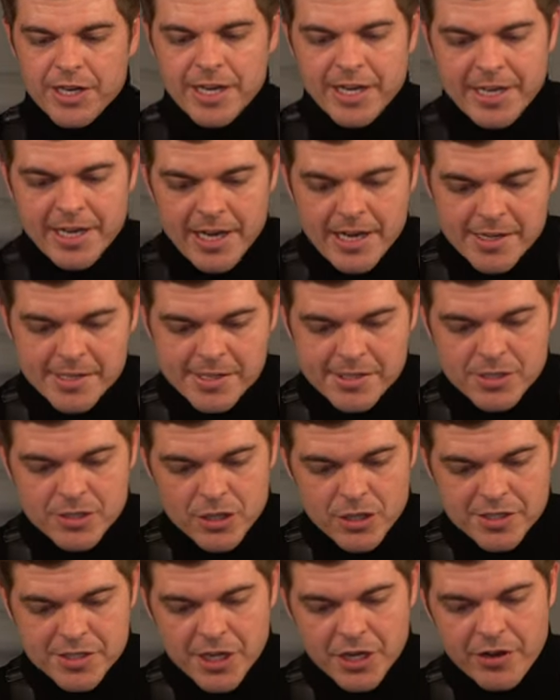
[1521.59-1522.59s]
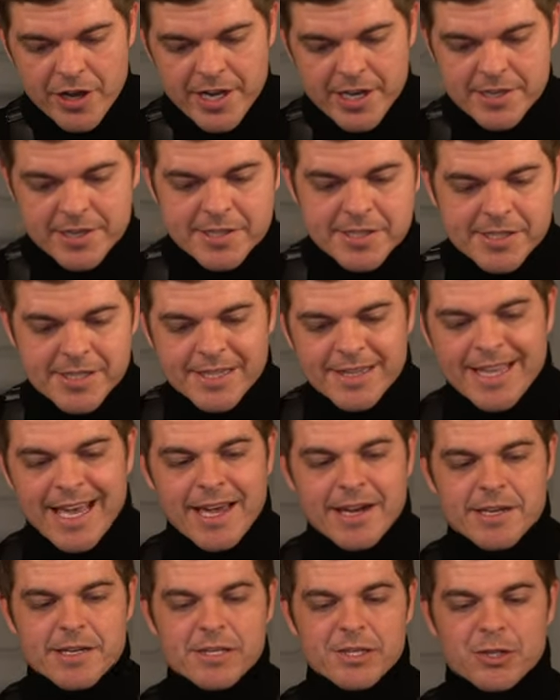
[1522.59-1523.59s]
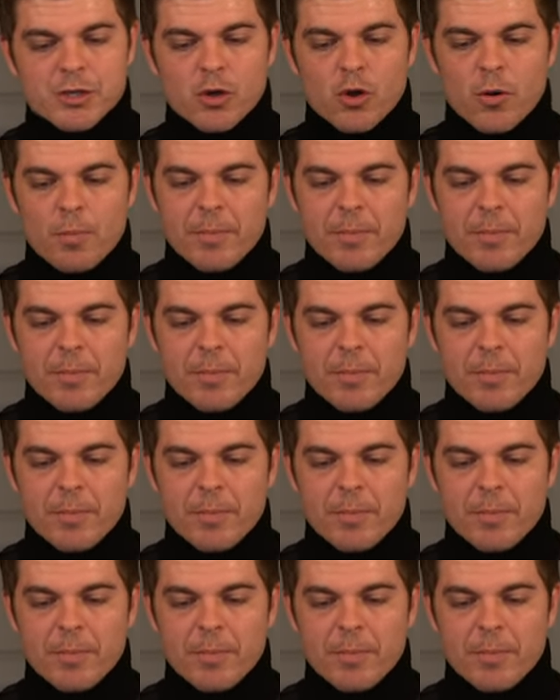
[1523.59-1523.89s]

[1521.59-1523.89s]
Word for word: need, guys. Those ingredients, that is your